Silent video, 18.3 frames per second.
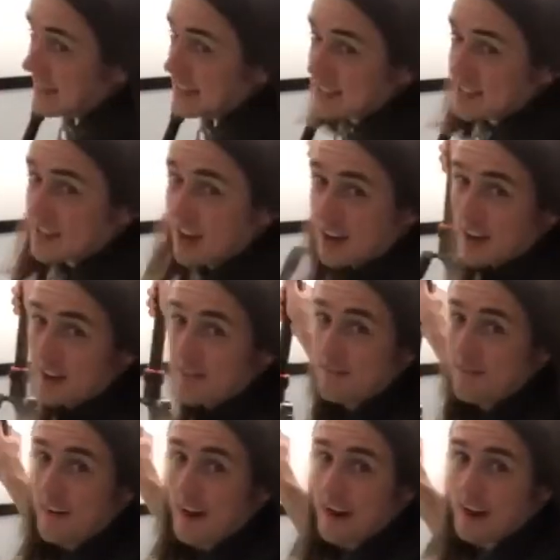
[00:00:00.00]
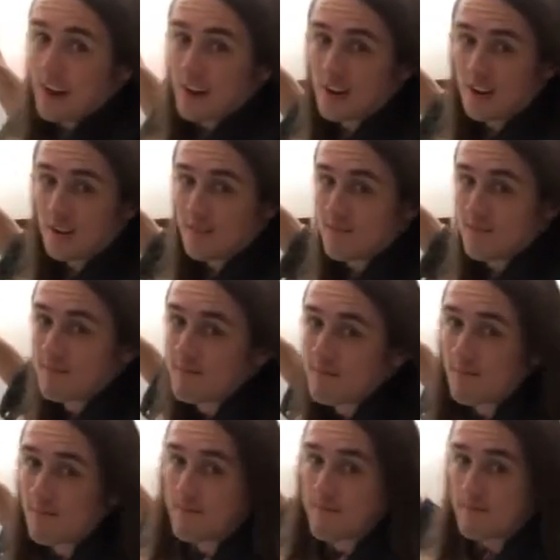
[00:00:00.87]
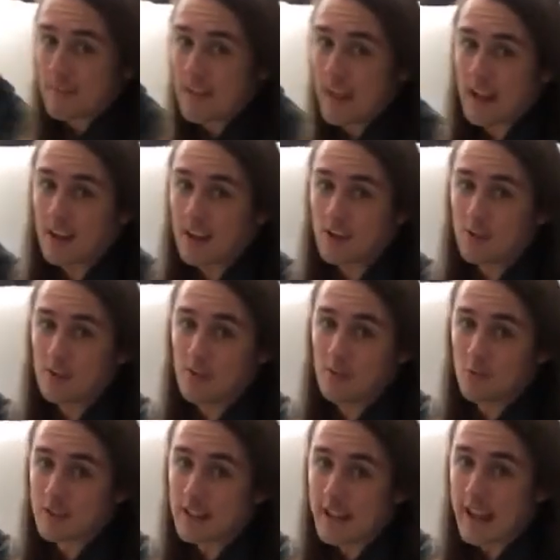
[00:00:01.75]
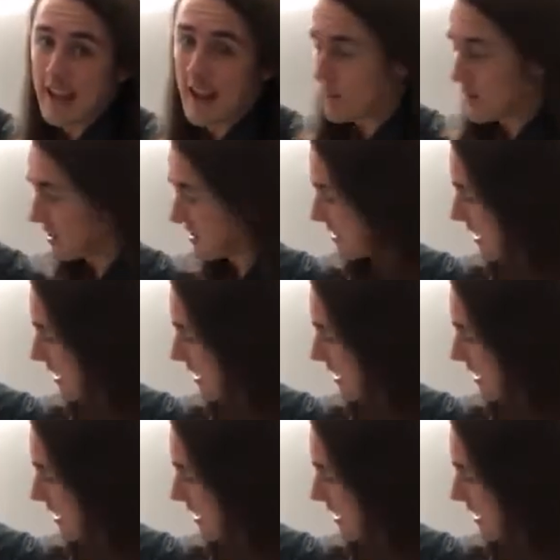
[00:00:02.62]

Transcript: is not on fire angle, where the camera is